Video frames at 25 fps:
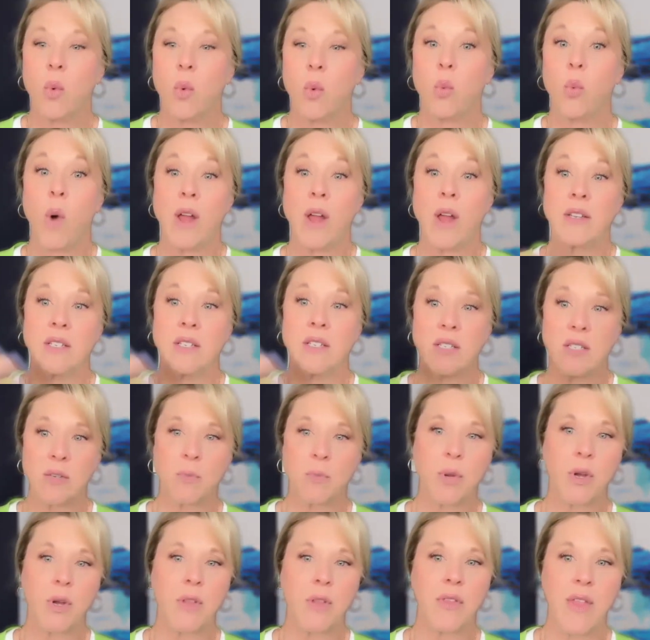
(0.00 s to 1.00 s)
wants to
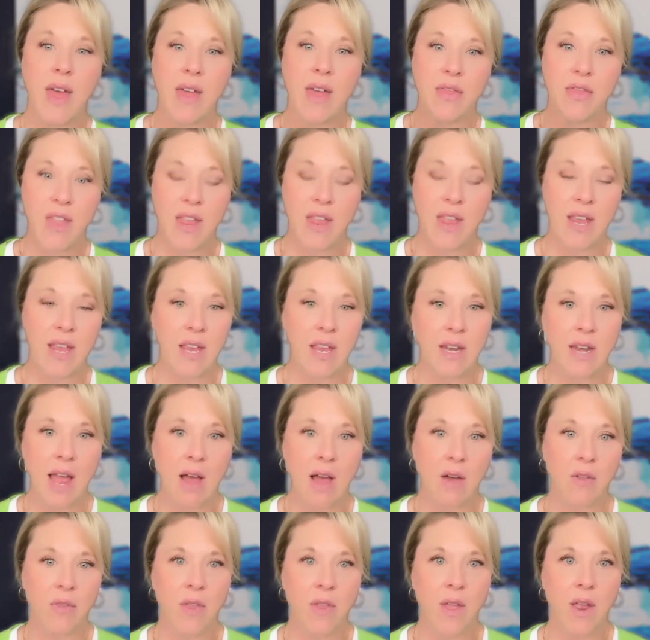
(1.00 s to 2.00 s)
put that thinking
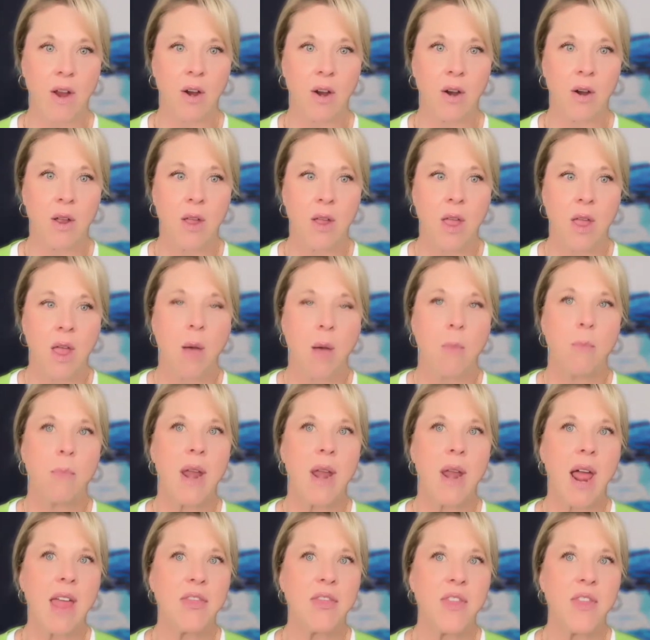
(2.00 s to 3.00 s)
out there,
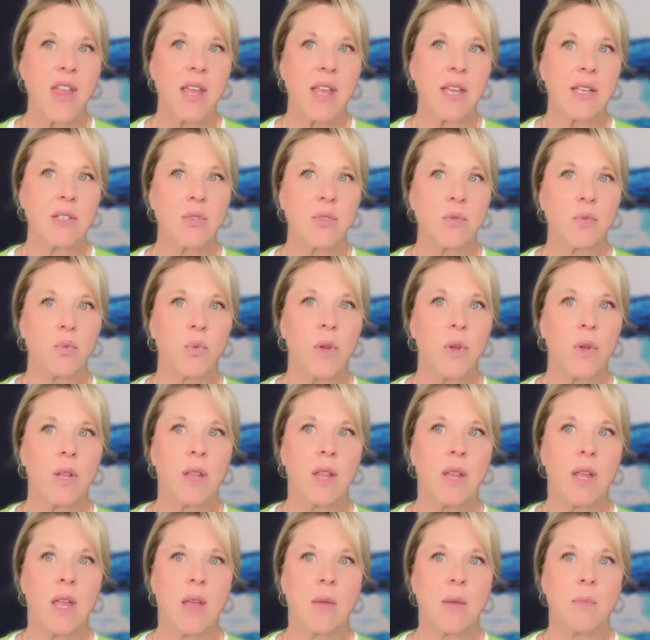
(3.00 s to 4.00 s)
but I think it's
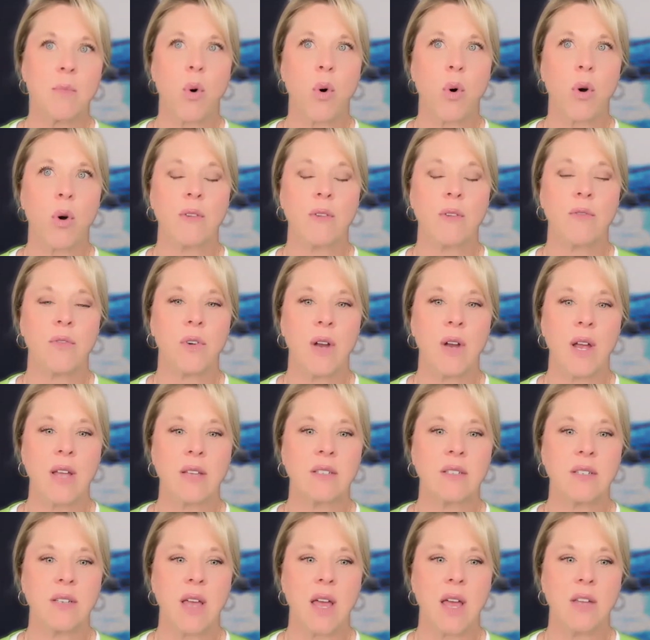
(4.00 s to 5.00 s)
really important for
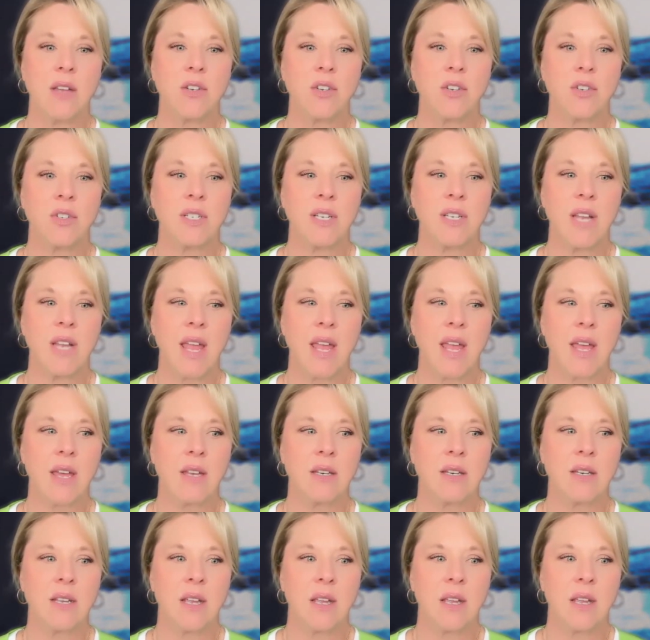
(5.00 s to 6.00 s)
us to
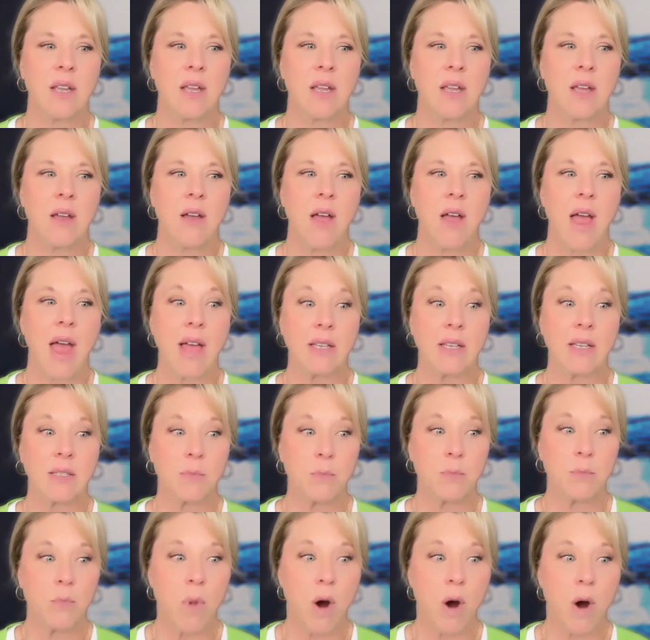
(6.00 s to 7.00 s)
understand, as
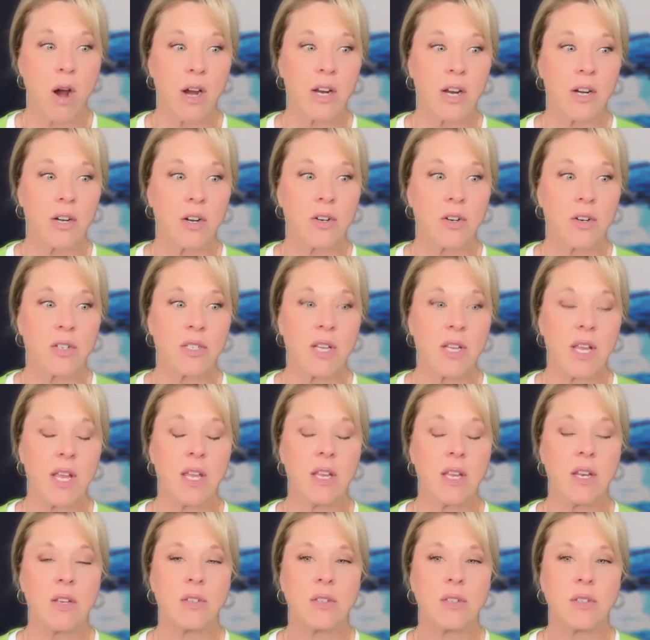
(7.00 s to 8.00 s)
marketers,
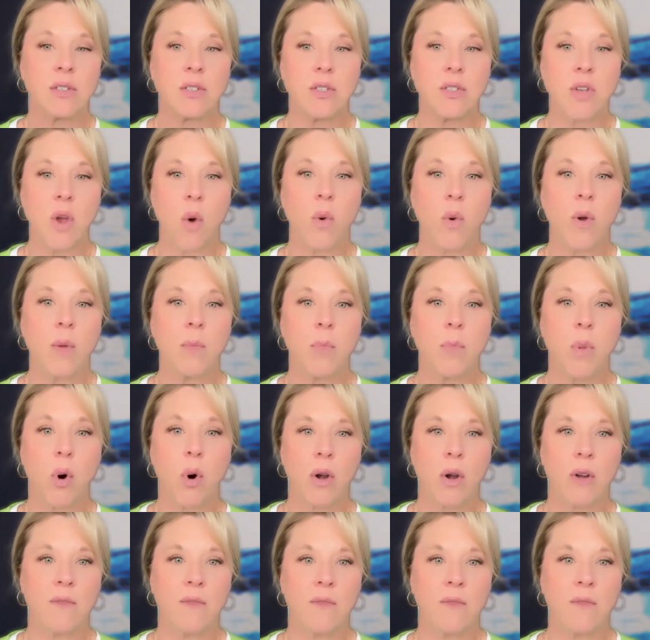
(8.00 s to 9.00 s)
it is so
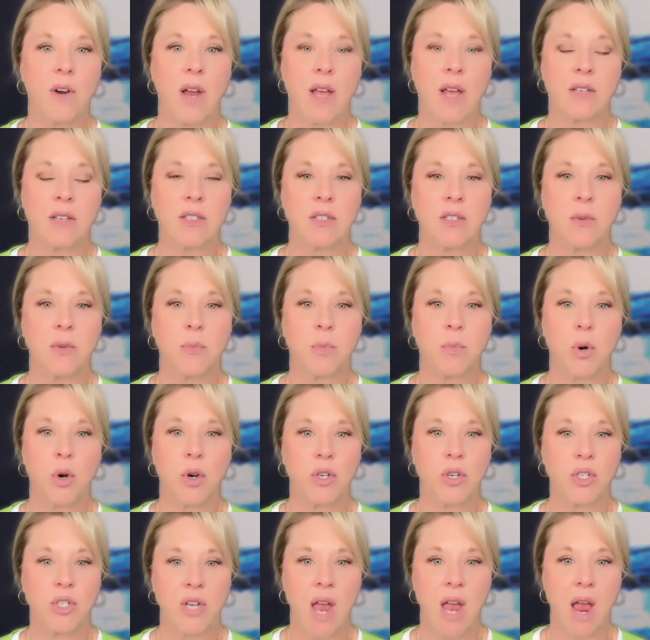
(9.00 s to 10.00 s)
important for us to
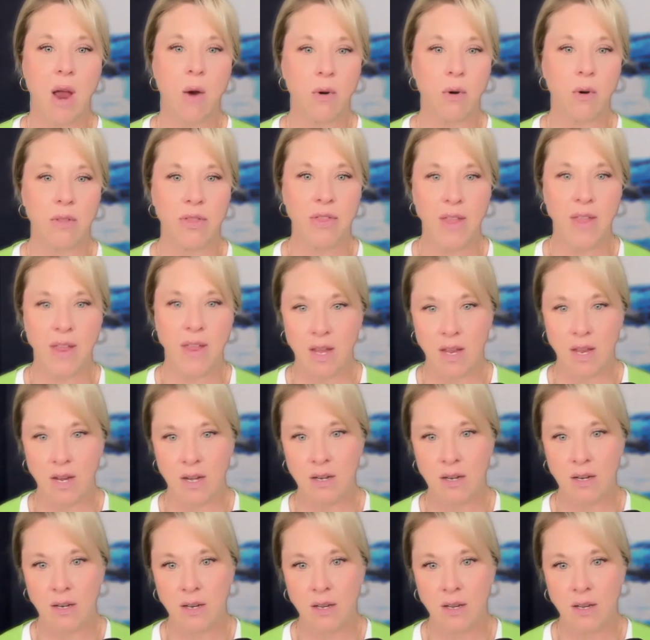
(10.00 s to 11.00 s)
push our
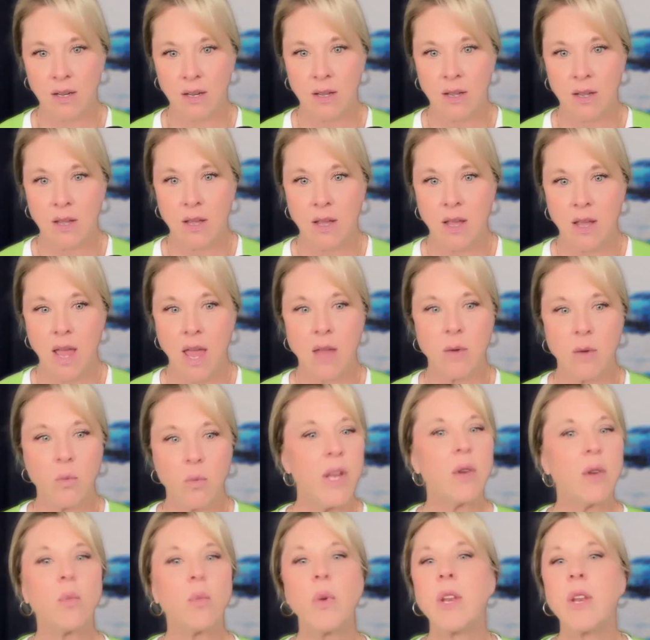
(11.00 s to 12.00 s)
thinking. And
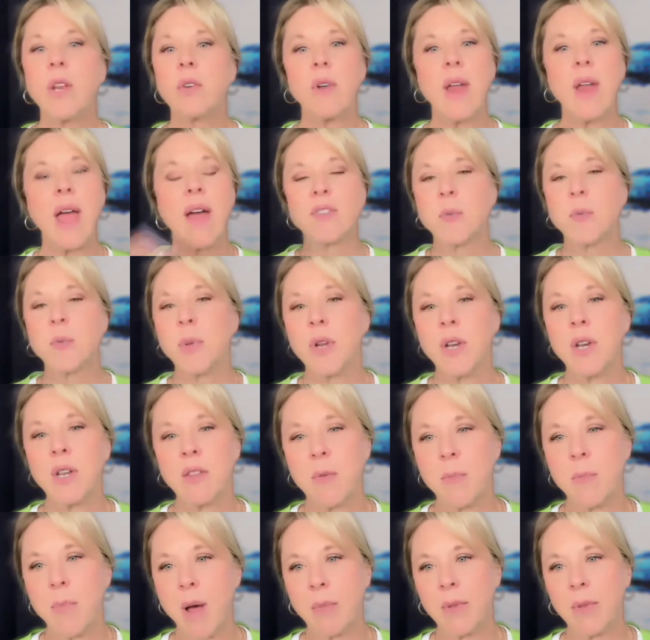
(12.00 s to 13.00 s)
we don't have to put it in
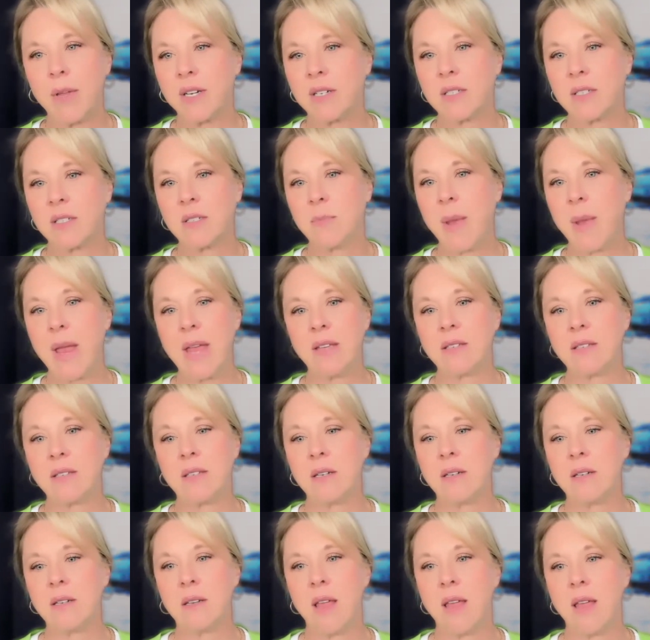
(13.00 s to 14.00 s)
the public space
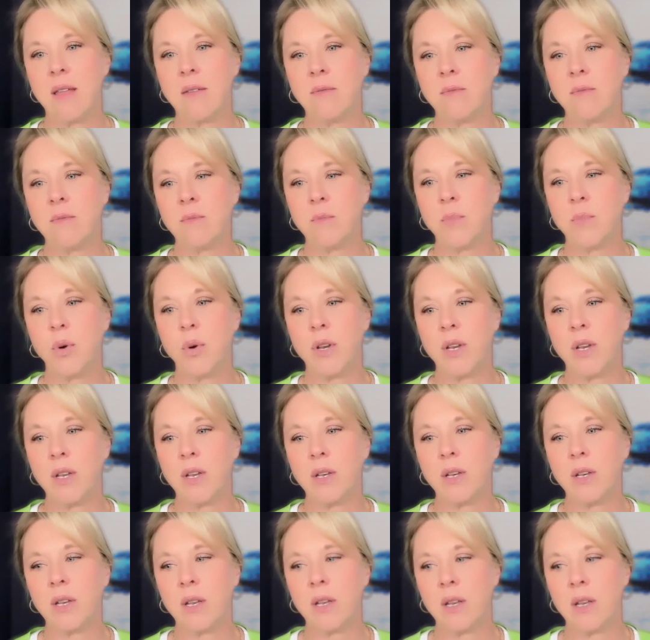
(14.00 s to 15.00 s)
and put
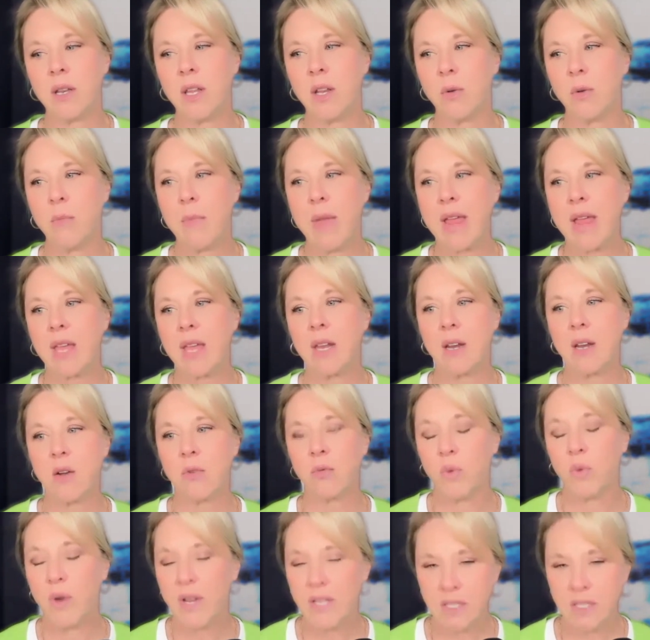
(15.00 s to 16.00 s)
it, make it a
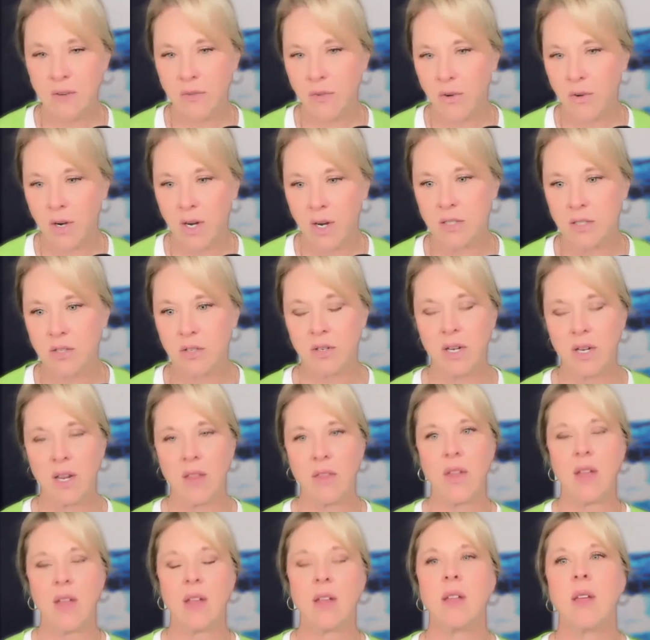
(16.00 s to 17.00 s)
risk for us or
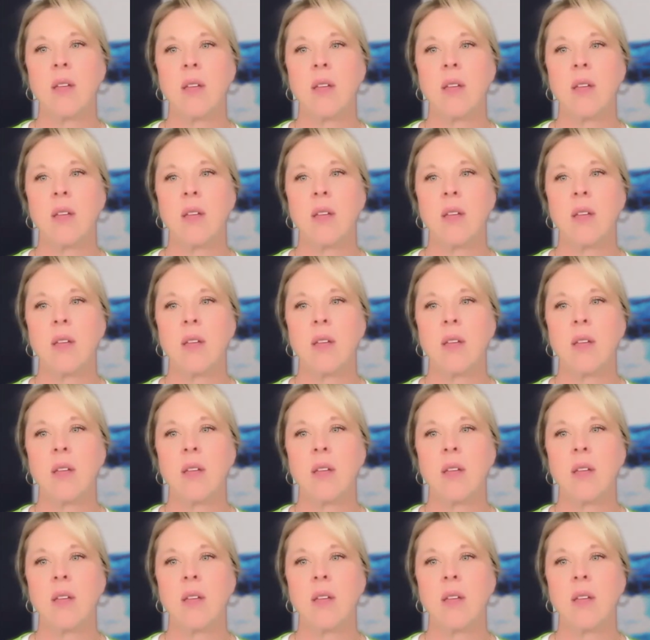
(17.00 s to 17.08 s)
anything.